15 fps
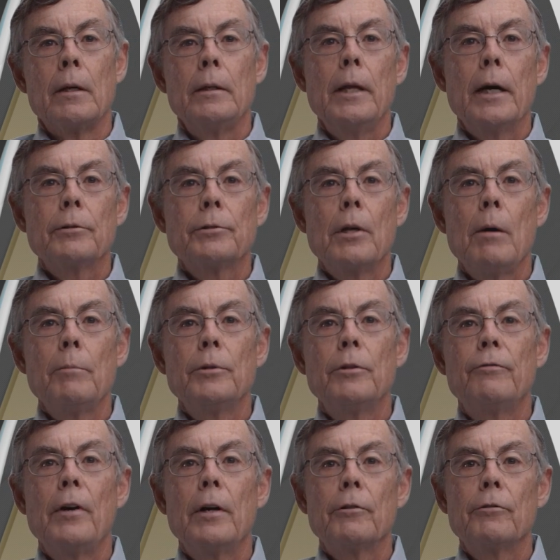Next comes the
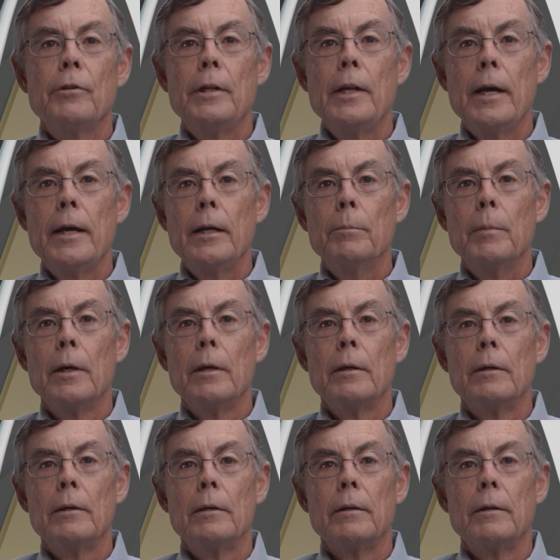function name.
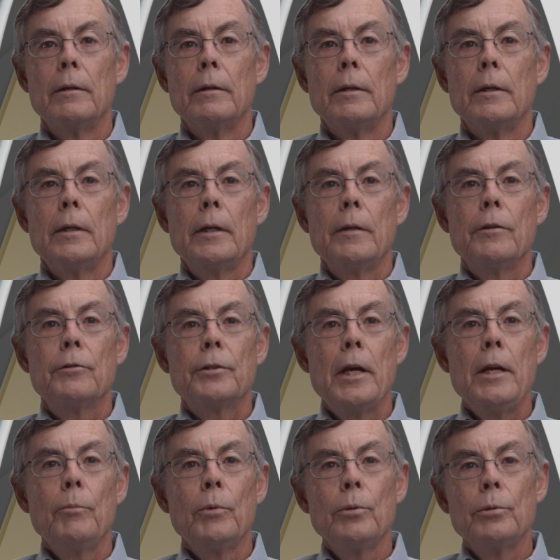And the
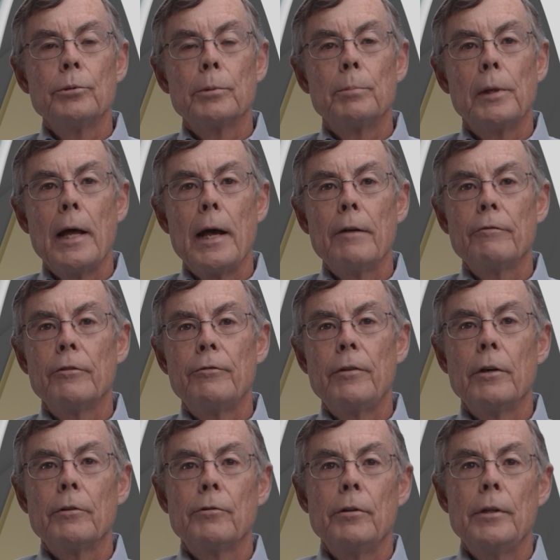same rules apply for
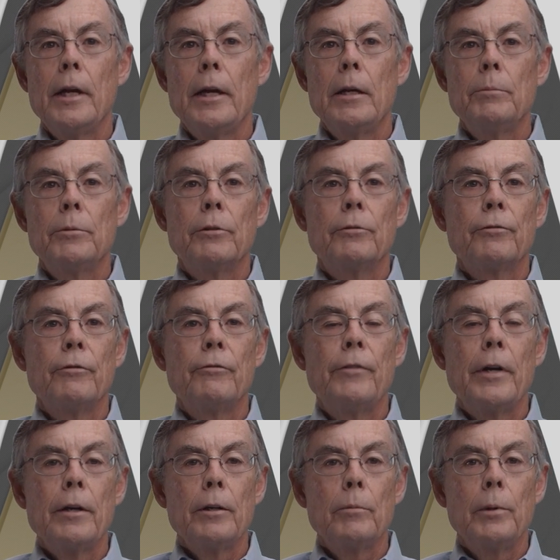function names as for
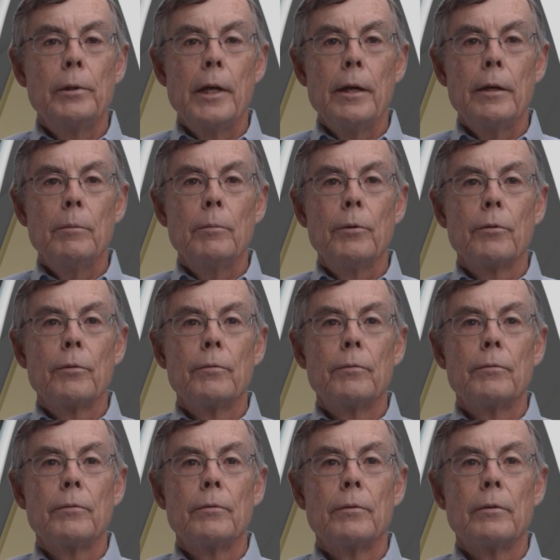variable names.
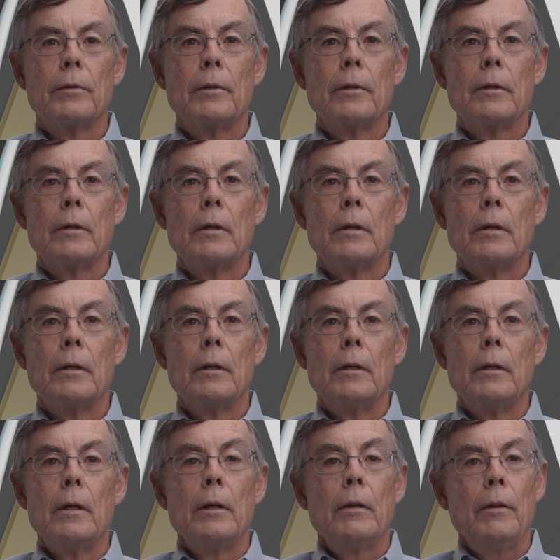
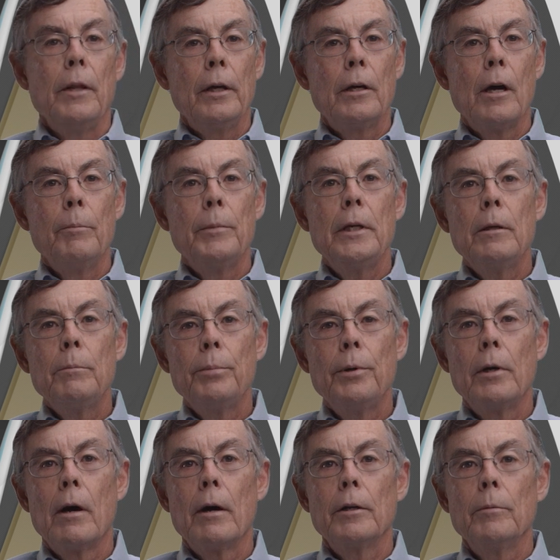Then come the
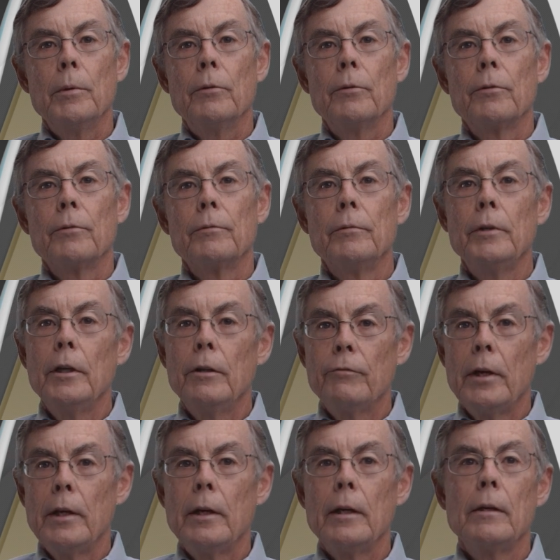input arguments, if
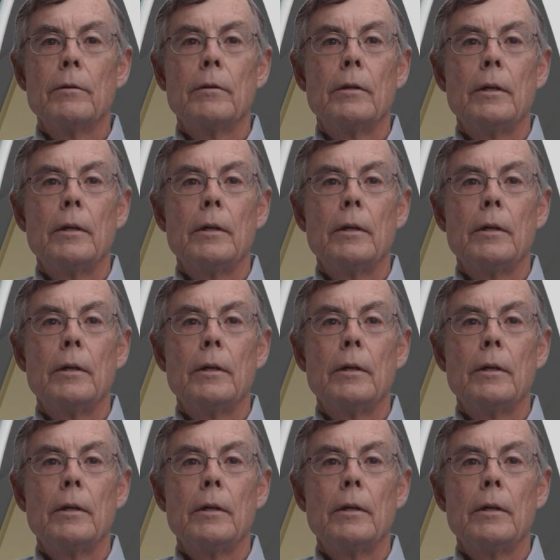any.